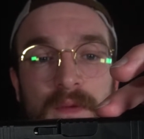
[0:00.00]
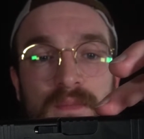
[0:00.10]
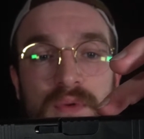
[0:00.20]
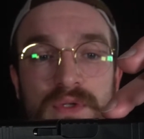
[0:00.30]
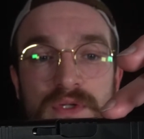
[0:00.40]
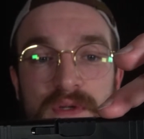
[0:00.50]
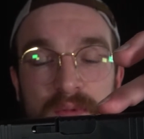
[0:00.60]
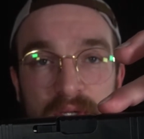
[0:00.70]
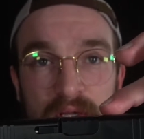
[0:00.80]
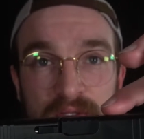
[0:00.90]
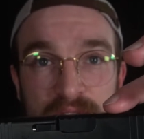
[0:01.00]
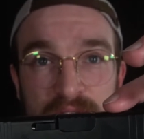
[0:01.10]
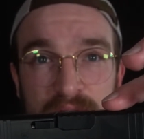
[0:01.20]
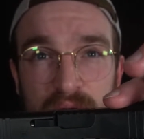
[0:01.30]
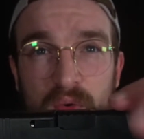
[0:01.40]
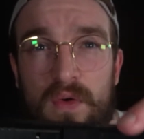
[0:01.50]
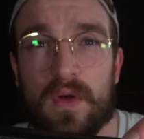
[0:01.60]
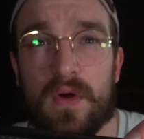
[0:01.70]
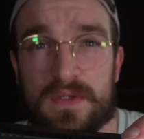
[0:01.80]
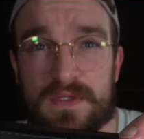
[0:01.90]
pushes up against or
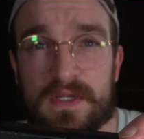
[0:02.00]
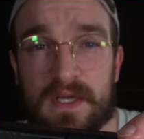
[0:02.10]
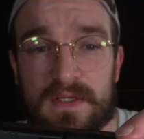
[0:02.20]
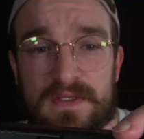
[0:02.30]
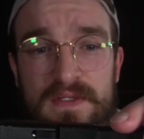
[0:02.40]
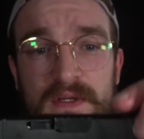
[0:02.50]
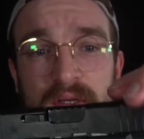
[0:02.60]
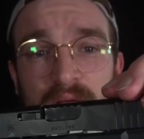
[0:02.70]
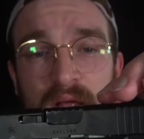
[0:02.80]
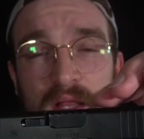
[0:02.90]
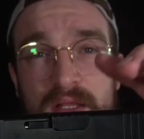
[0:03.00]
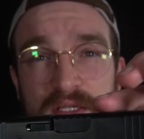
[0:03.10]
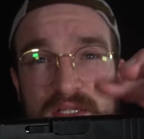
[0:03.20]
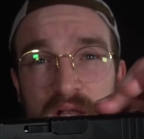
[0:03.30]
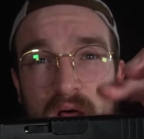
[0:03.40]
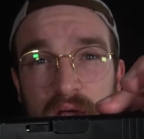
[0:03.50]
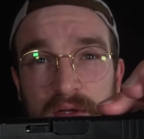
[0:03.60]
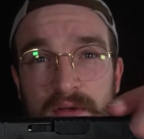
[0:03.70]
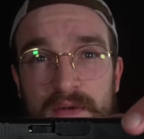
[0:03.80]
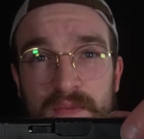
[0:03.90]
locks against the
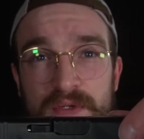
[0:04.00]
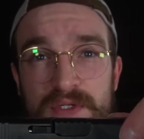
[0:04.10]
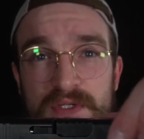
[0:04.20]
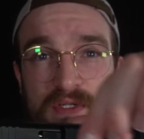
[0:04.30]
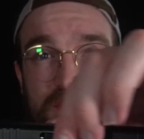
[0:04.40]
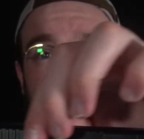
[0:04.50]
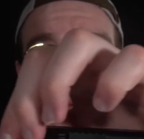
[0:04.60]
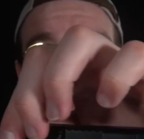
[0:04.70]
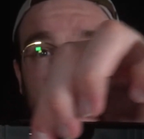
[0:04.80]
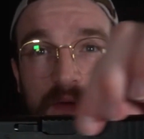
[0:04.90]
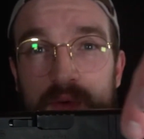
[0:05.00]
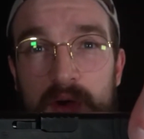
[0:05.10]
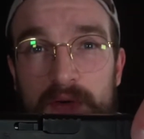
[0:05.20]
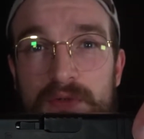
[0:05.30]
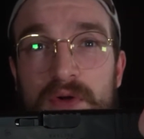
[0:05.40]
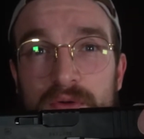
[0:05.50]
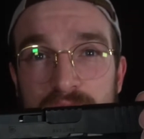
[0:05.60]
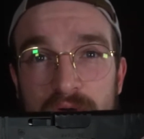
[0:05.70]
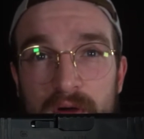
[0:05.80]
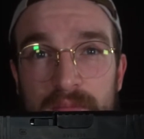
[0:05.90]
slide, which is this big metal hunk on
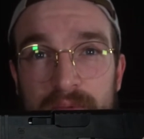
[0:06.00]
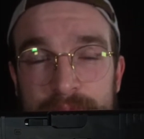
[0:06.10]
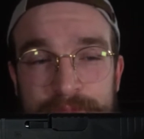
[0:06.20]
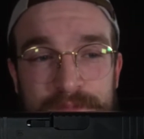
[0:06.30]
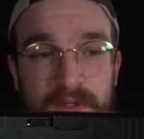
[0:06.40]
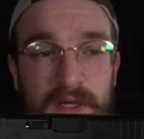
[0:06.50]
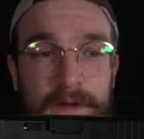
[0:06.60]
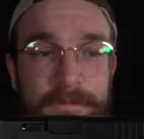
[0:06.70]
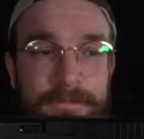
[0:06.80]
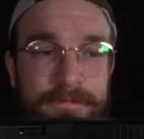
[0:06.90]
top. Okay.